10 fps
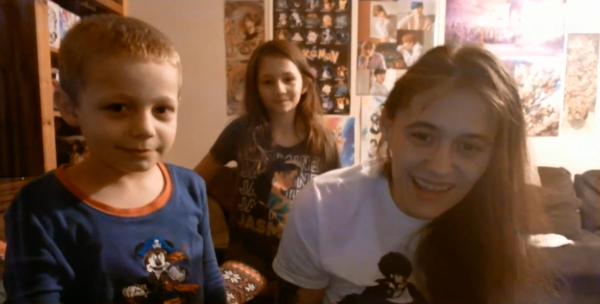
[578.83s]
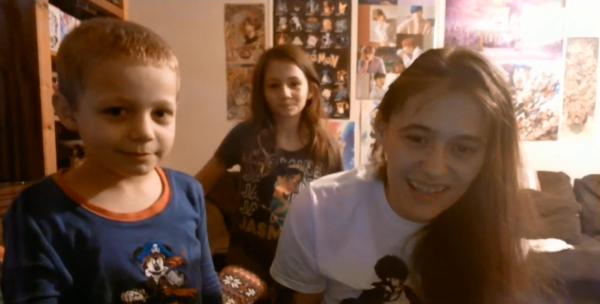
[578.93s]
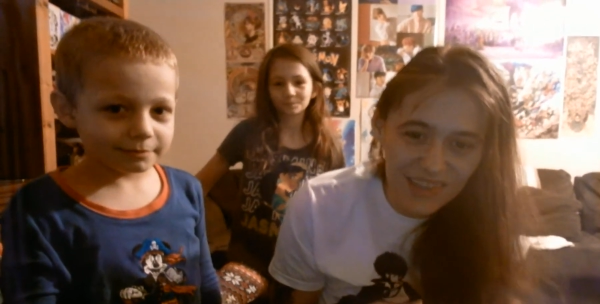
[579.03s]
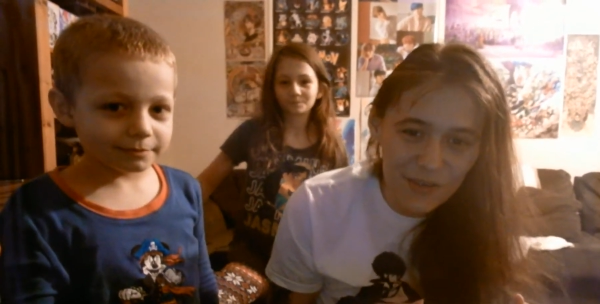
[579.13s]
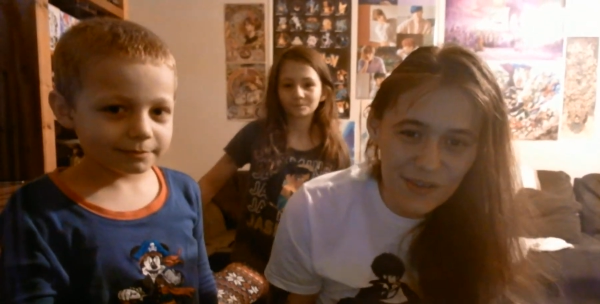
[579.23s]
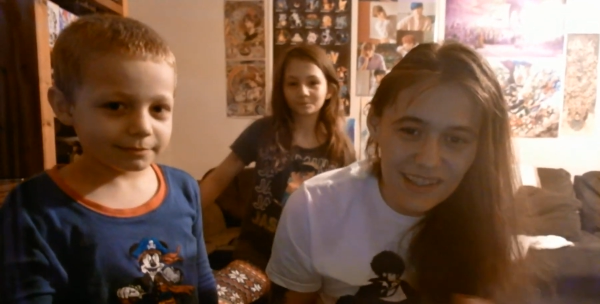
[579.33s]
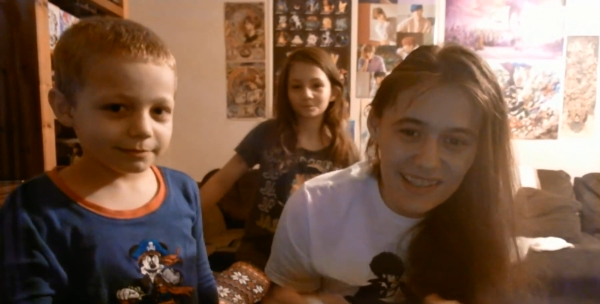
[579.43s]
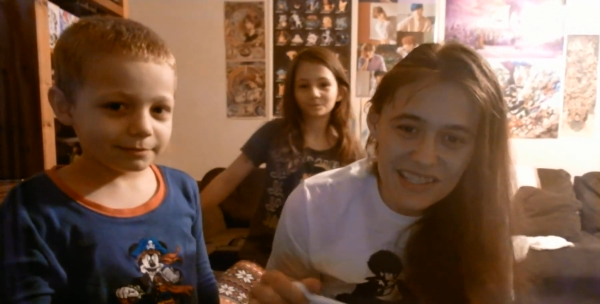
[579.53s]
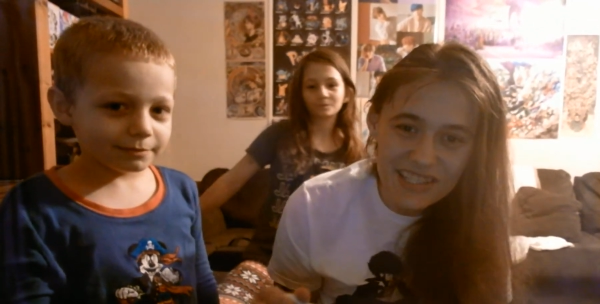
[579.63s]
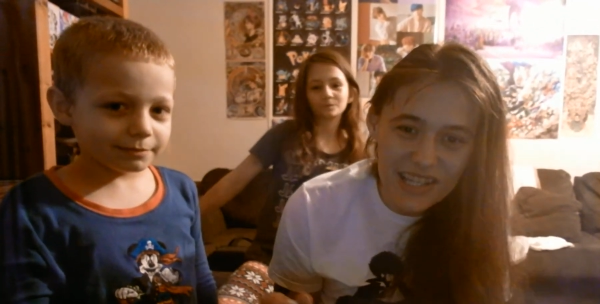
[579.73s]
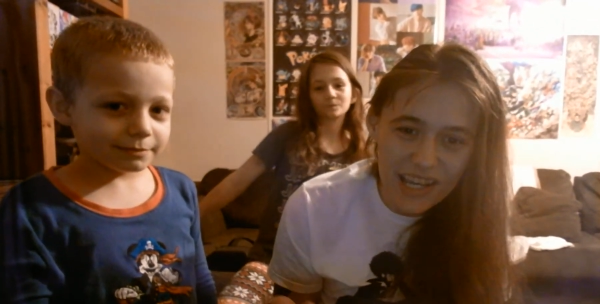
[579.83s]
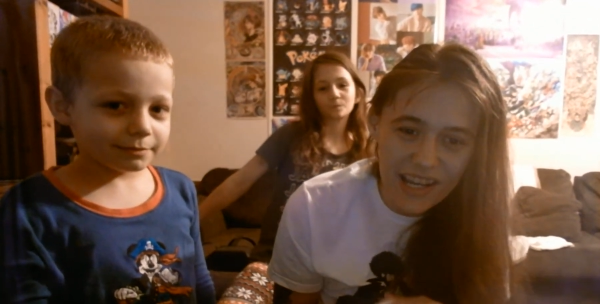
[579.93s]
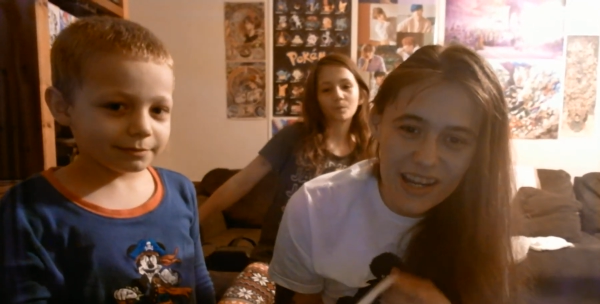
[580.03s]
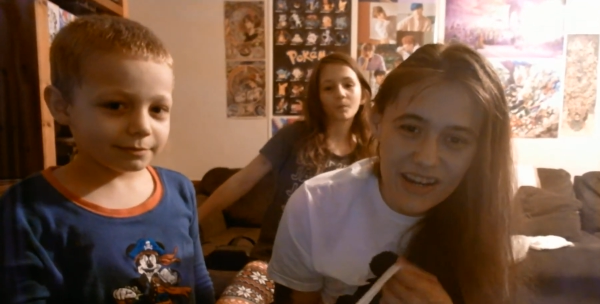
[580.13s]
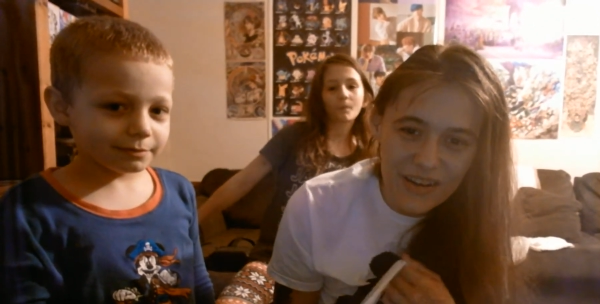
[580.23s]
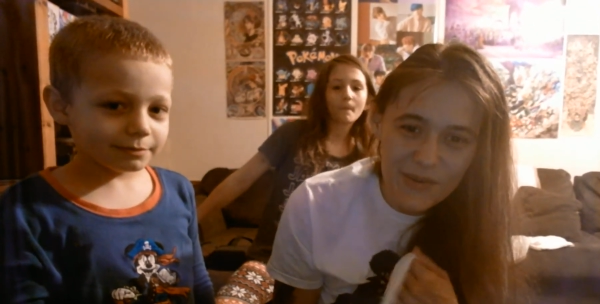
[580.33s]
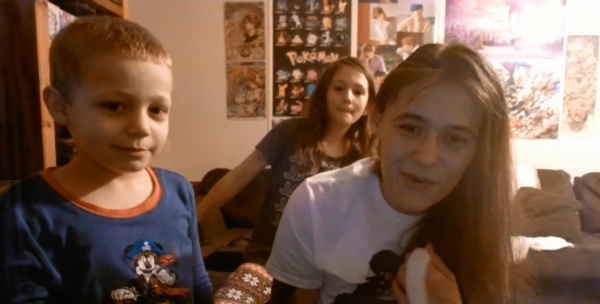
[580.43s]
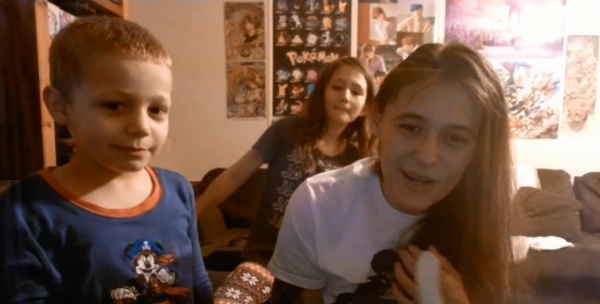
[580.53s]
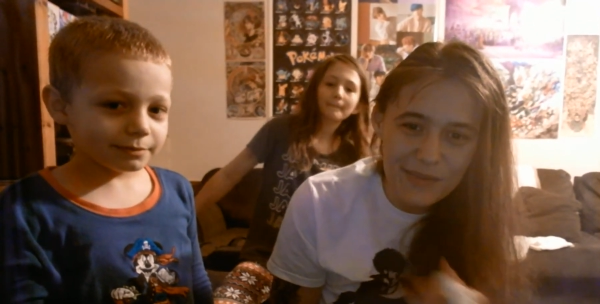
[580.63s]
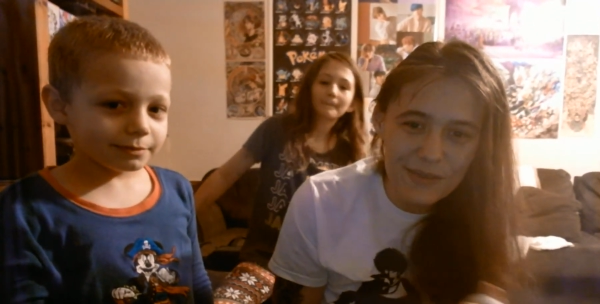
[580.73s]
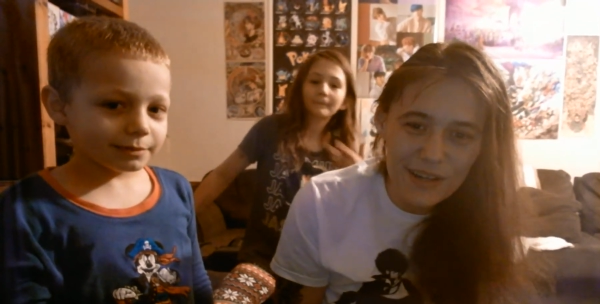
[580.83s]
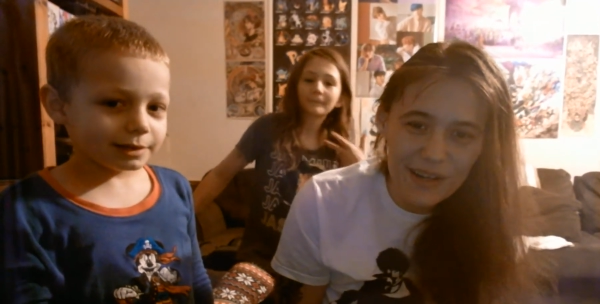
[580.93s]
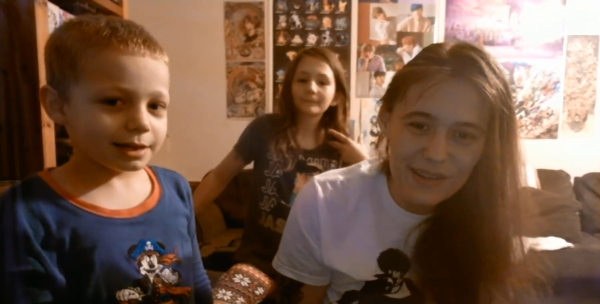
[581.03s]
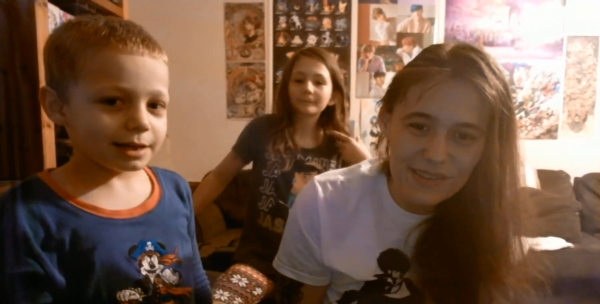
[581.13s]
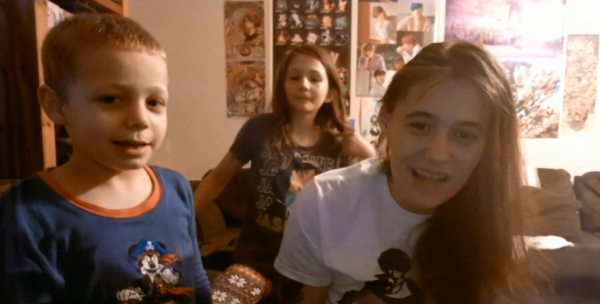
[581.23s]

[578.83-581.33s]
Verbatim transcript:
Speaker 1: and don't forget to share and whatever else,